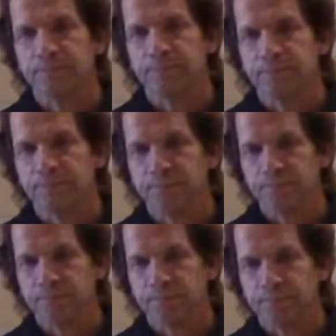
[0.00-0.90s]

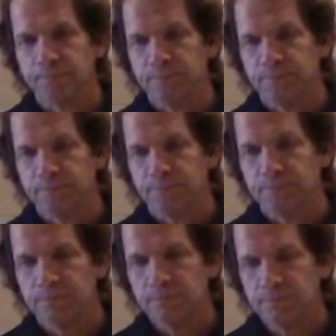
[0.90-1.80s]

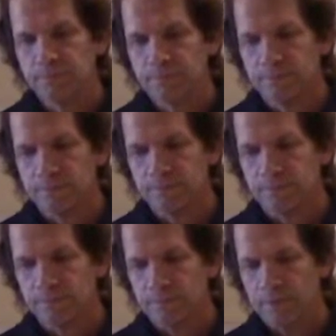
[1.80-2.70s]

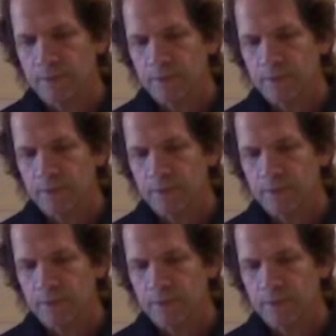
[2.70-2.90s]
[no speech]